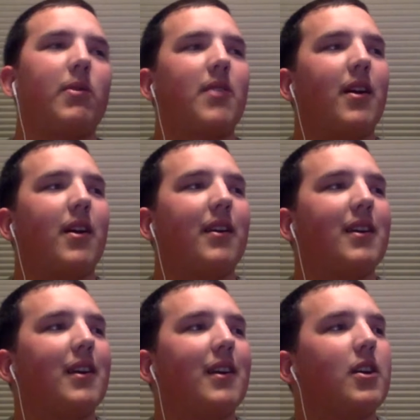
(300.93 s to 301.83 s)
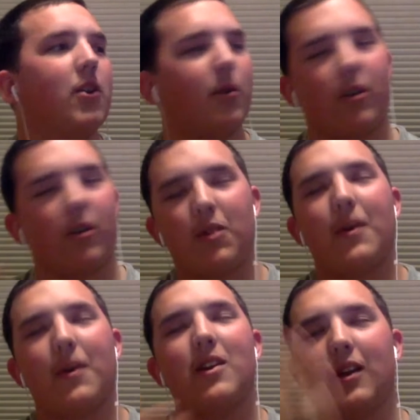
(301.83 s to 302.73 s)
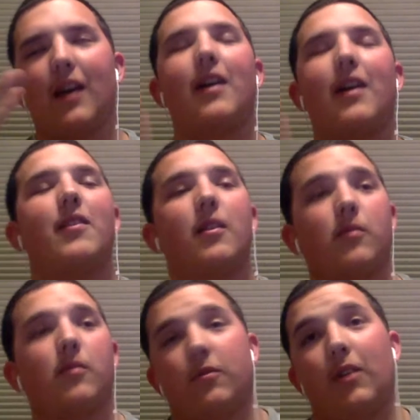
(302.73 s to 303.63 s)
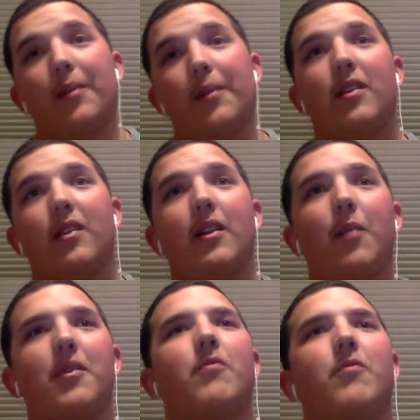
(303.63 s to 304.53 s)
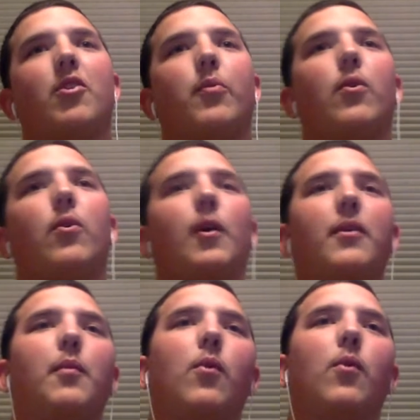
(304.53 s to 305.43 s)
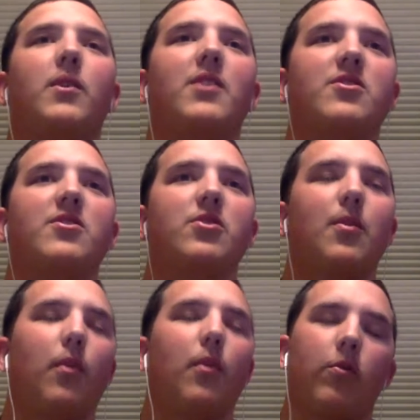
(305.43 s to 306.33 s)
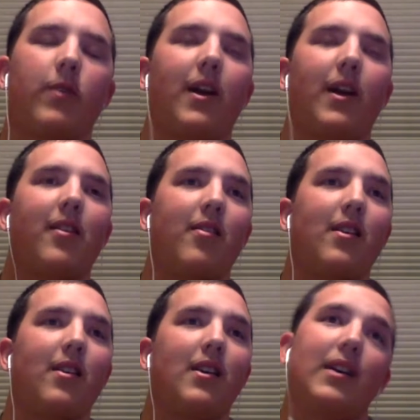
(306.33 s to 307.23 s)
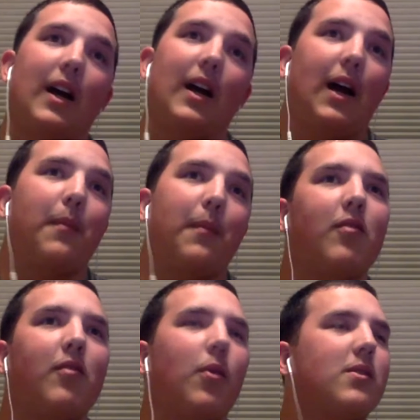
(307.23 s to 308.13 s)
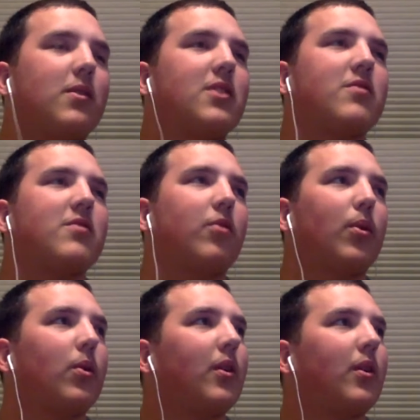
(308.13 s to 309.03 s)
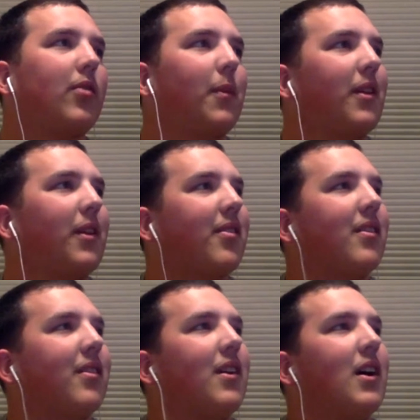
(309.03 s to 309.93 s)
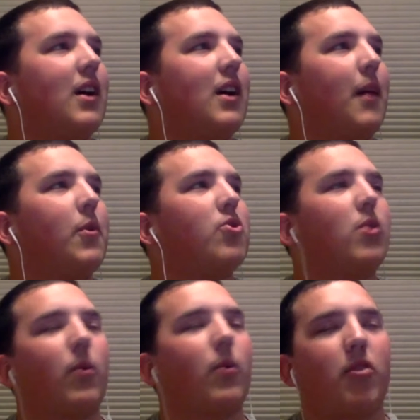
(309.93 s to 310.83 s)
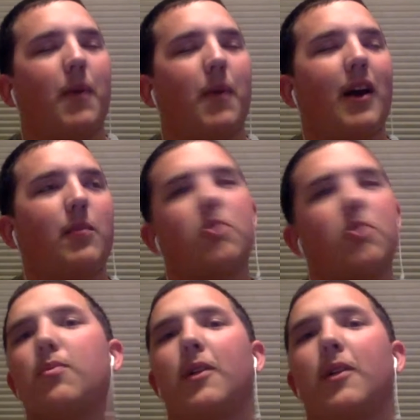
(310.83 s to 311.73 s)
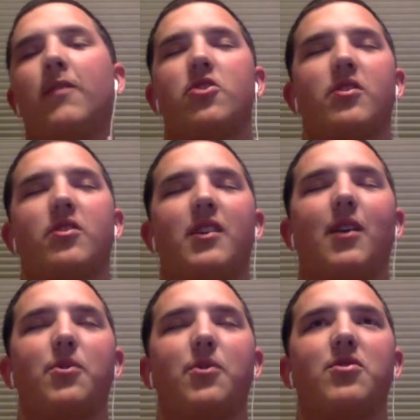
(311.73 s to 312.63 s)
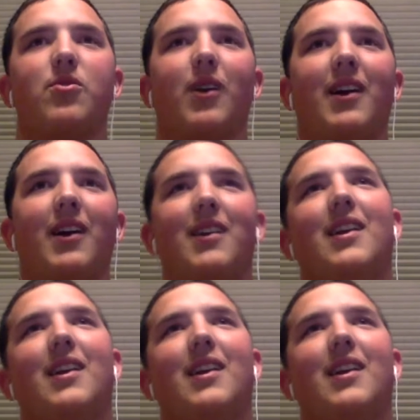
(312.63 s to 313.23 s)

done, You can turn them in. You can, and honestly, it helps them for their program to get more attention to it, more fans. I mean, even more attention for recruiting. So I mean, it's a mutual respect, mutual beneficial thing, which is great.